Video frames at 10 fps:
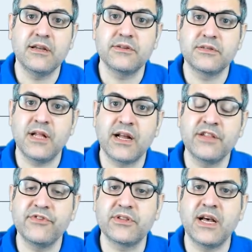like
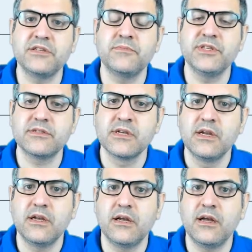advertisements,
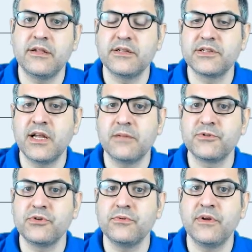and this
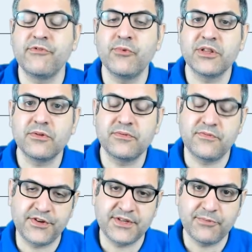helps you if you want, for
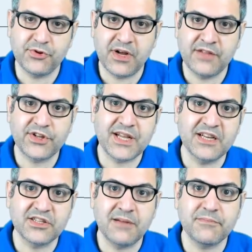example, to advertise
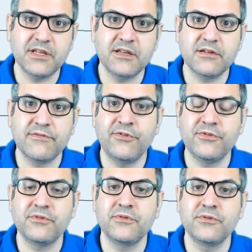something for
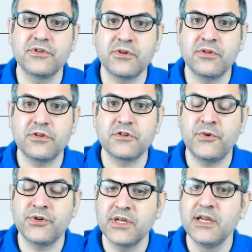your users on
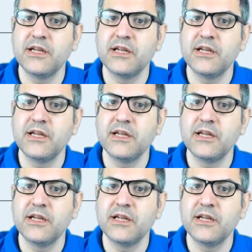hotspots.